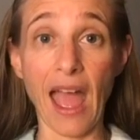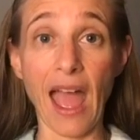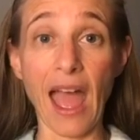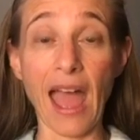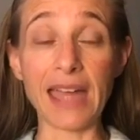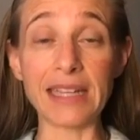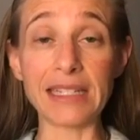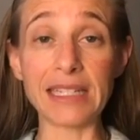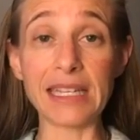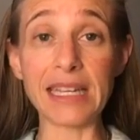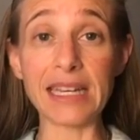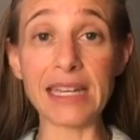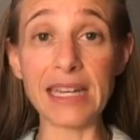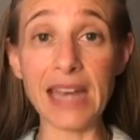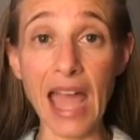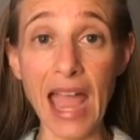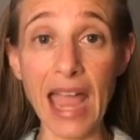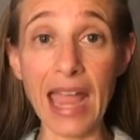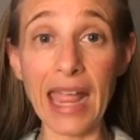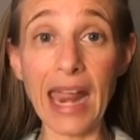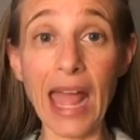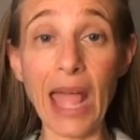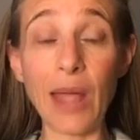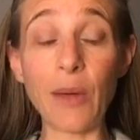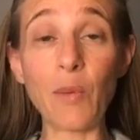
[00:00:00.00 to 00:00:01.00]
And
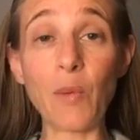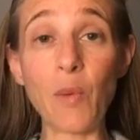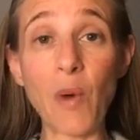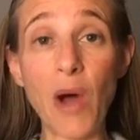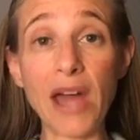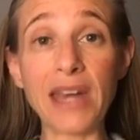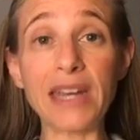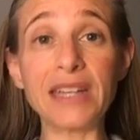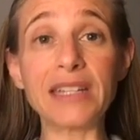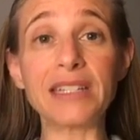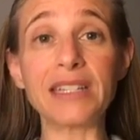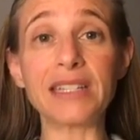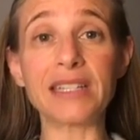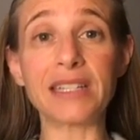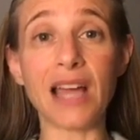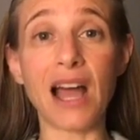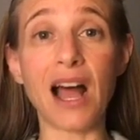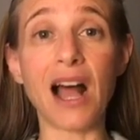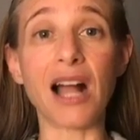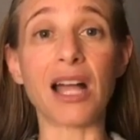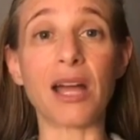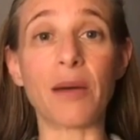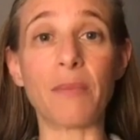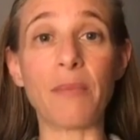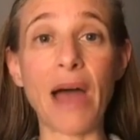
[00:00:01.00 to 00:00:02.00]
tonight I wanted to
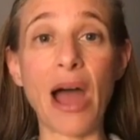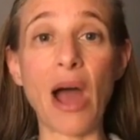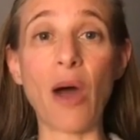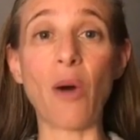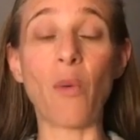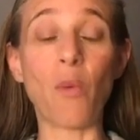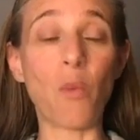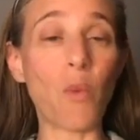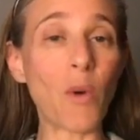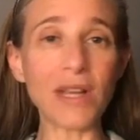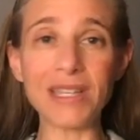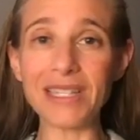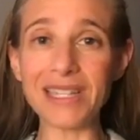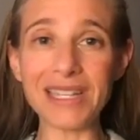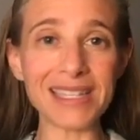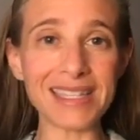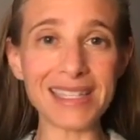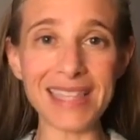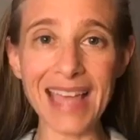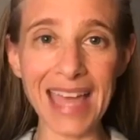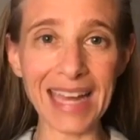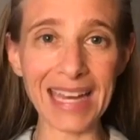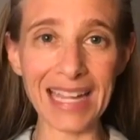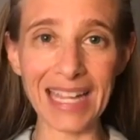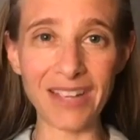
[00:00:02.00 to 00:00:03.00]
talk about, what does
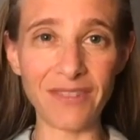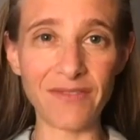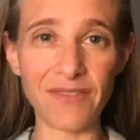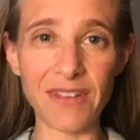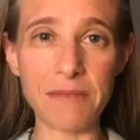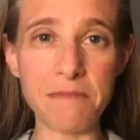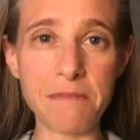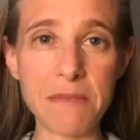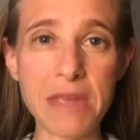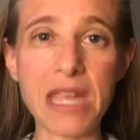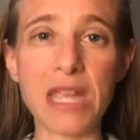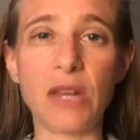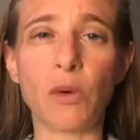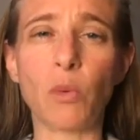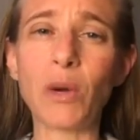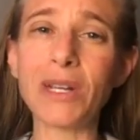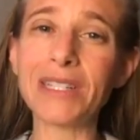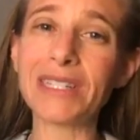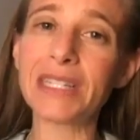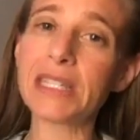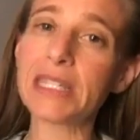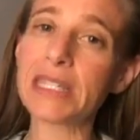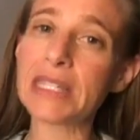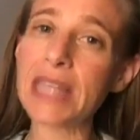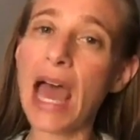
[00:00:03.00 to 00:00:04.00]
that even mean?
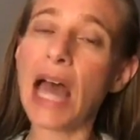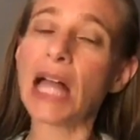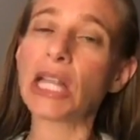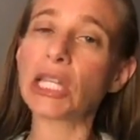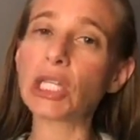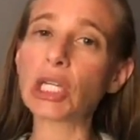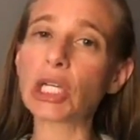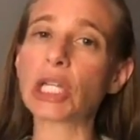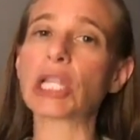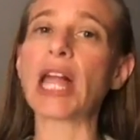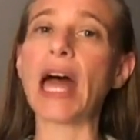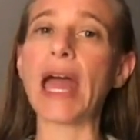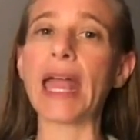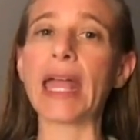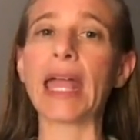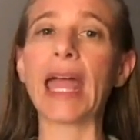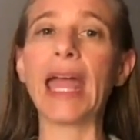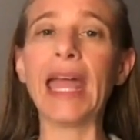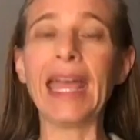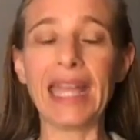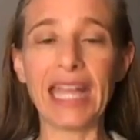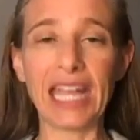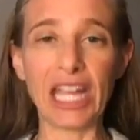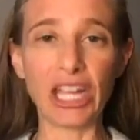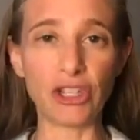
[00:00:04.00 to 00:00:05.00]
What does that look like
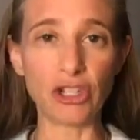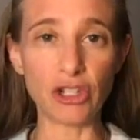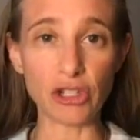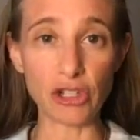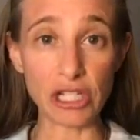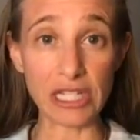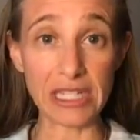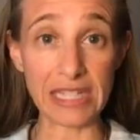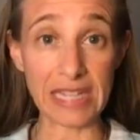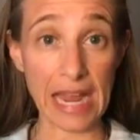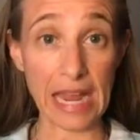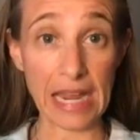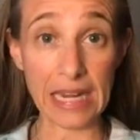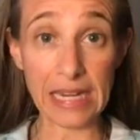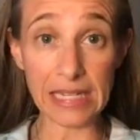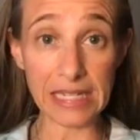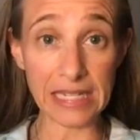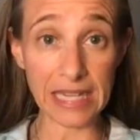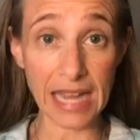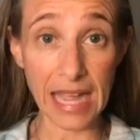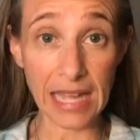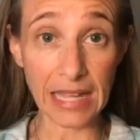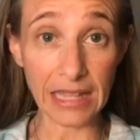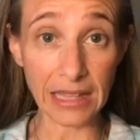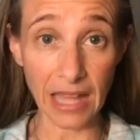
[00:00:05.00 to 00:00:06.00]
in your
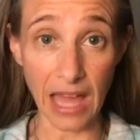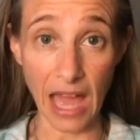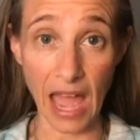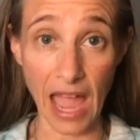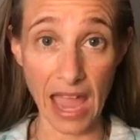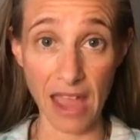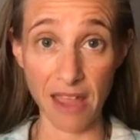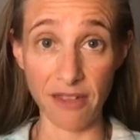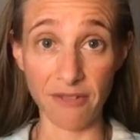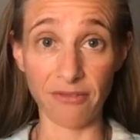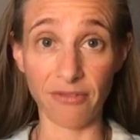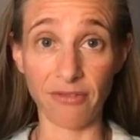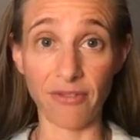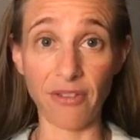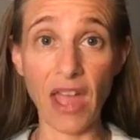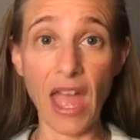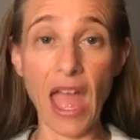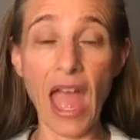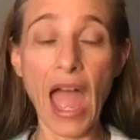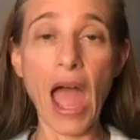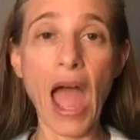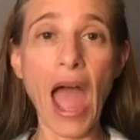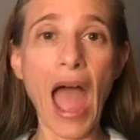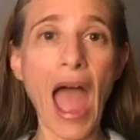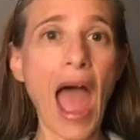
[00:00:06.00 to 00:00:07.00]
day-to-day life?
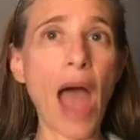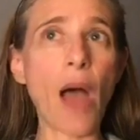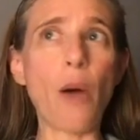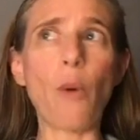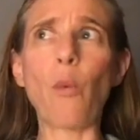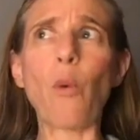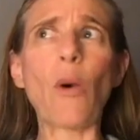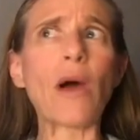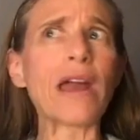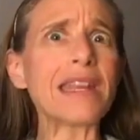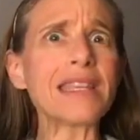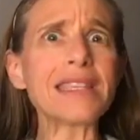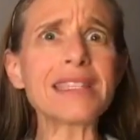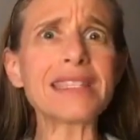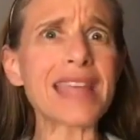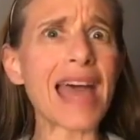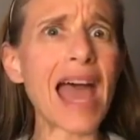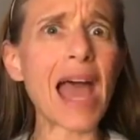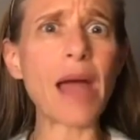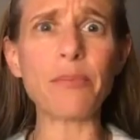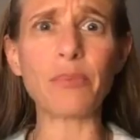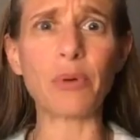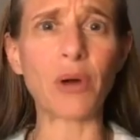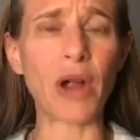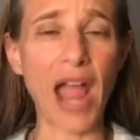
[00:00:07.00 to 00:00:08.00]
What is
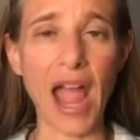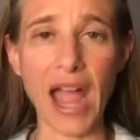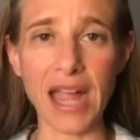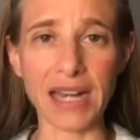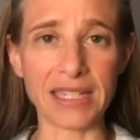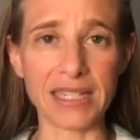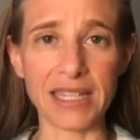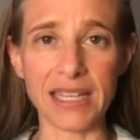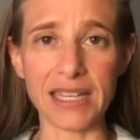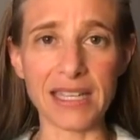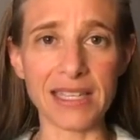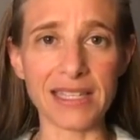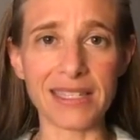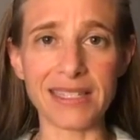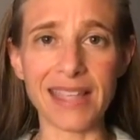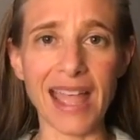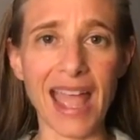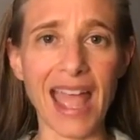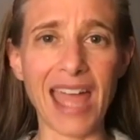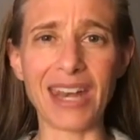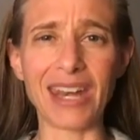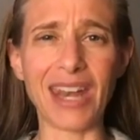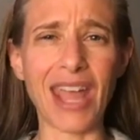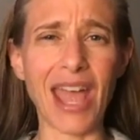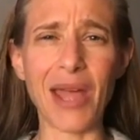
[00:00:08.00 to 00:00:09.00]
that practice?
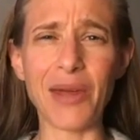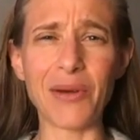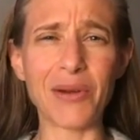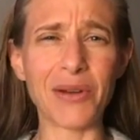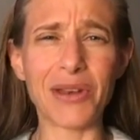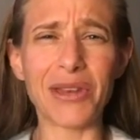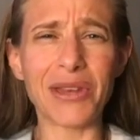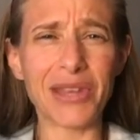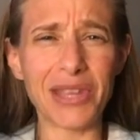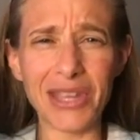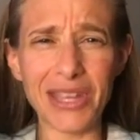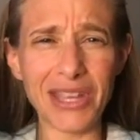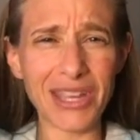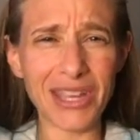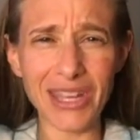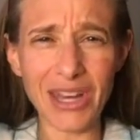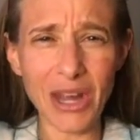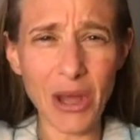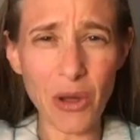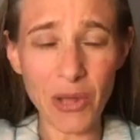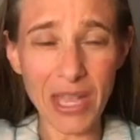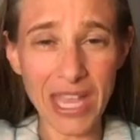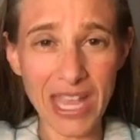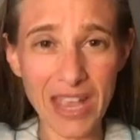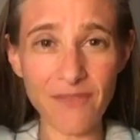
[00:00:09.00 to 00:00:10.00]
And you
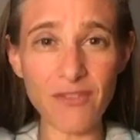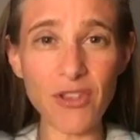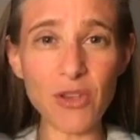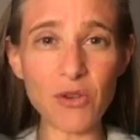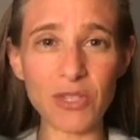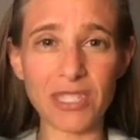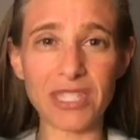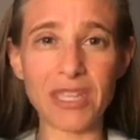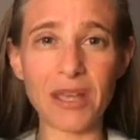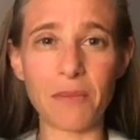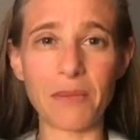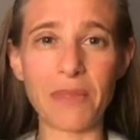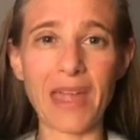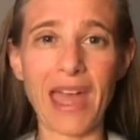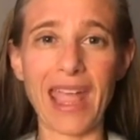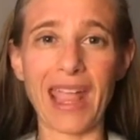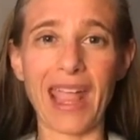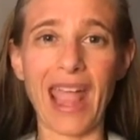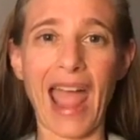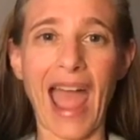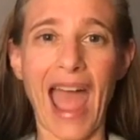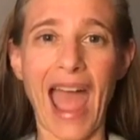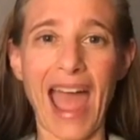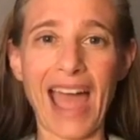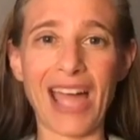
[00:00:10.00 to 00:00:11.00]
know, give you some
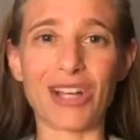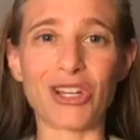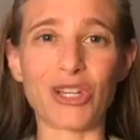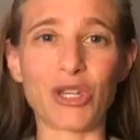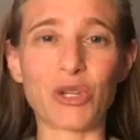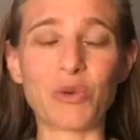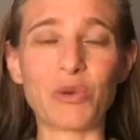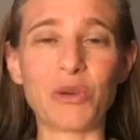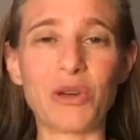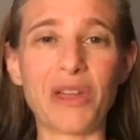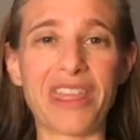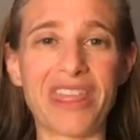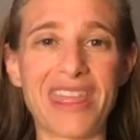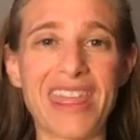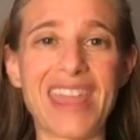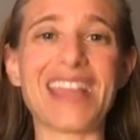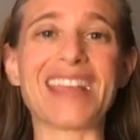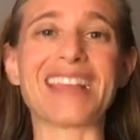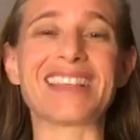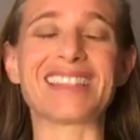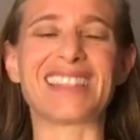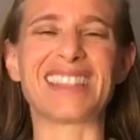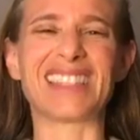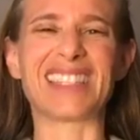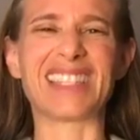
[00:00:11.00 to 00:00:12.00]
like actual
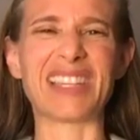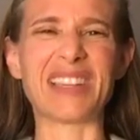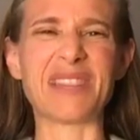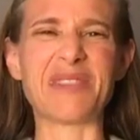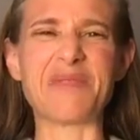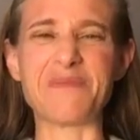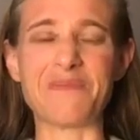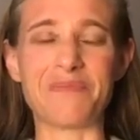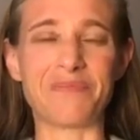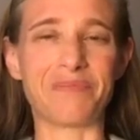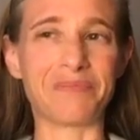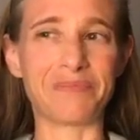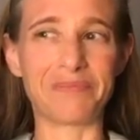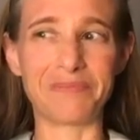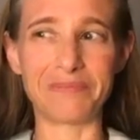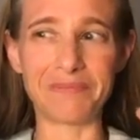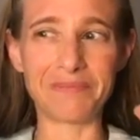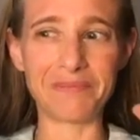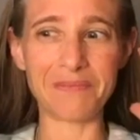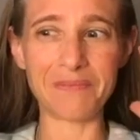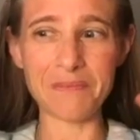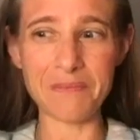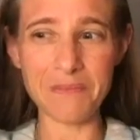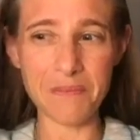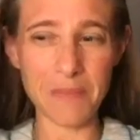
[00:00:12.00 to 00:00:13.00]
things to
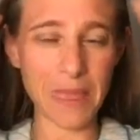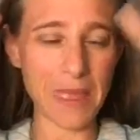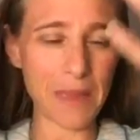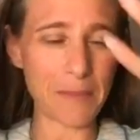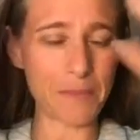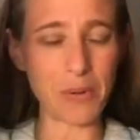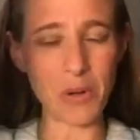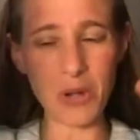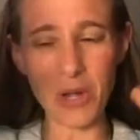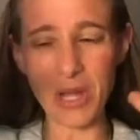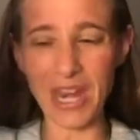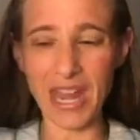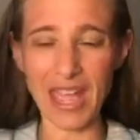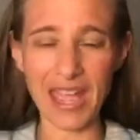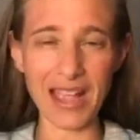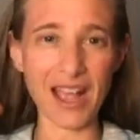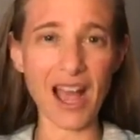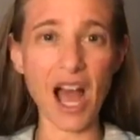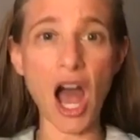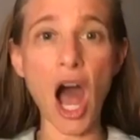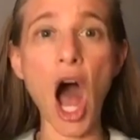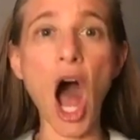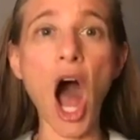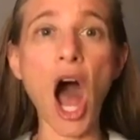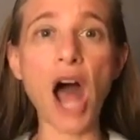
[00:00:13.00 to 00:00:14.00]
put a
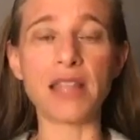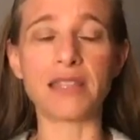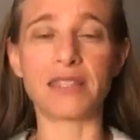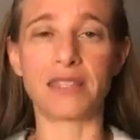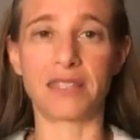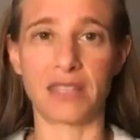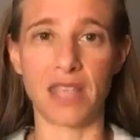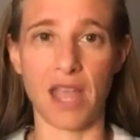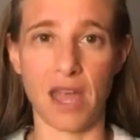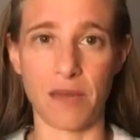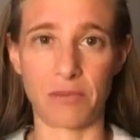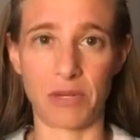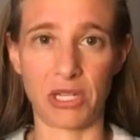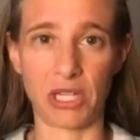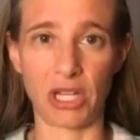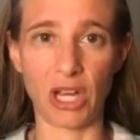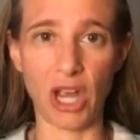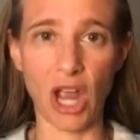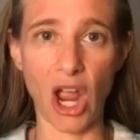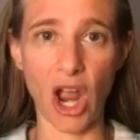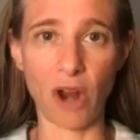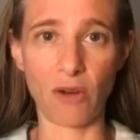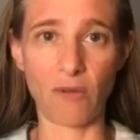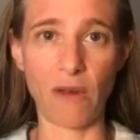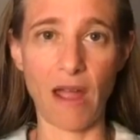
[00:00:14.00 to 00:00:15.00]
concept
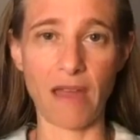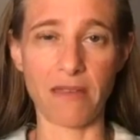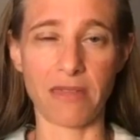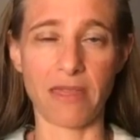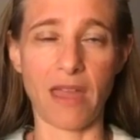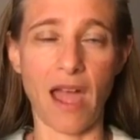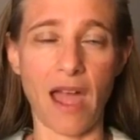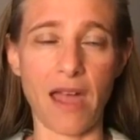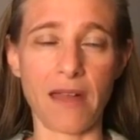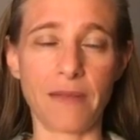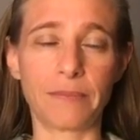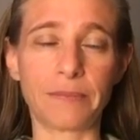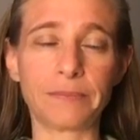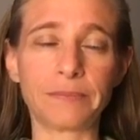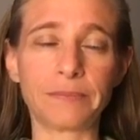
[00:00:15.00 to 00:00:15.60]
around that.